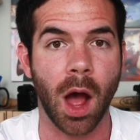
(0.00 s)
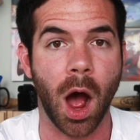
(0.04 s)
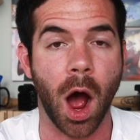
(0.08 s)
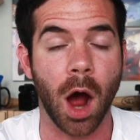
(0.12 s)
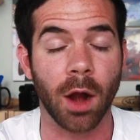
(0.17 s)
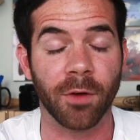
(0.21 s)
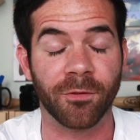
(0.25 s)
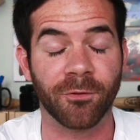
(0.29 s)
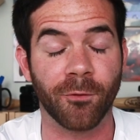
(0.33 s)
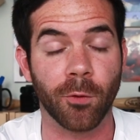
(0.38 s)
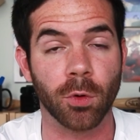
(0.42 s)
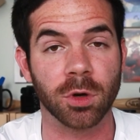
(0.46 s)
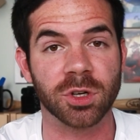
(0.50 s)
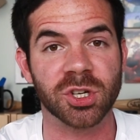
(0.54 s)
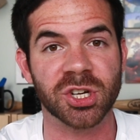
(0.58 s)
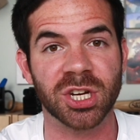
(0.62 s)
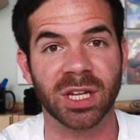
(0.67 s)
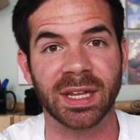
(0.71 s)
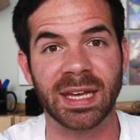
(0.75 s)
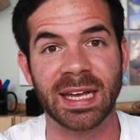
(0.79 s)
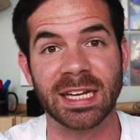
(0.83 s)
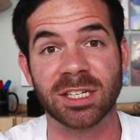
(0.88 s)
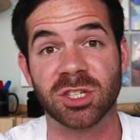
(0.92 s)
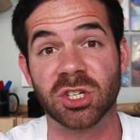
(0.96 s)

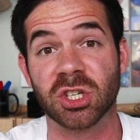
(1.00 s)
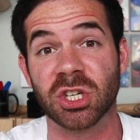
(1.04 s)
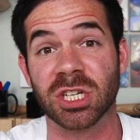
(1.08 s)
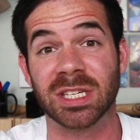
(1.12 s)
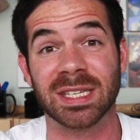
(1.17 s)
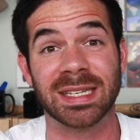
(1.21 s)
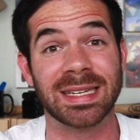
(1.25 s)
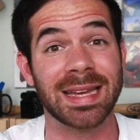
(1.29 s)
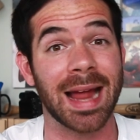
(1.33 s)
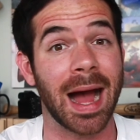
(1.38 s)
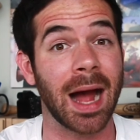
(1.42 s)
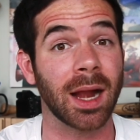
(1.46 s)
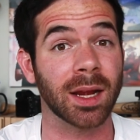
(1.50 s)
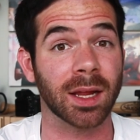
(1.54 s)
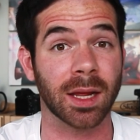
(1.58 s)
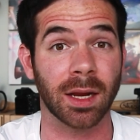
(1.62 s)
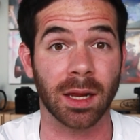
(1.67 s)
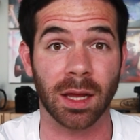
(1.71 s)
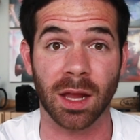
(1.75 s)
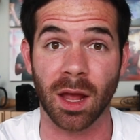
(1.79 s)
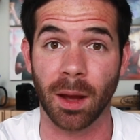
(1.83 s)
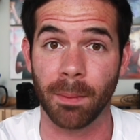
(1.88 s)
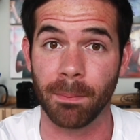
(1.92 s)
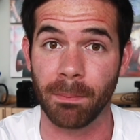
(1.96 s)
Unfortunately, it's just not
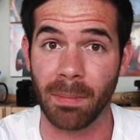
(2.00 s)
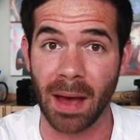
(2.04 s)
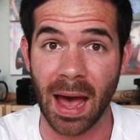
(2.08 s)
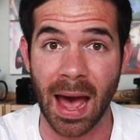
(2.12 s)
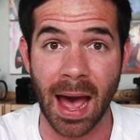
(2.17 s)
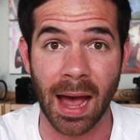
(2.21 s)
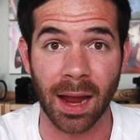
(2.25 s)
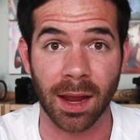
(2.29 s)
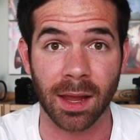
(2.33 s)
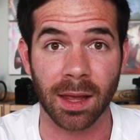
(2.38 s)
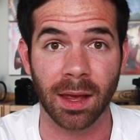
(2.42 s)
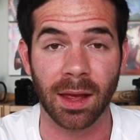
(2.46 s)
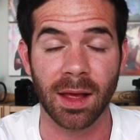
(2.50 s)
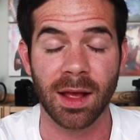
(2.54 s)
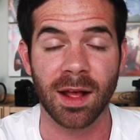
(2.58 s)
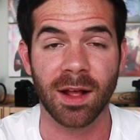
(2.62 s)
gonna come back.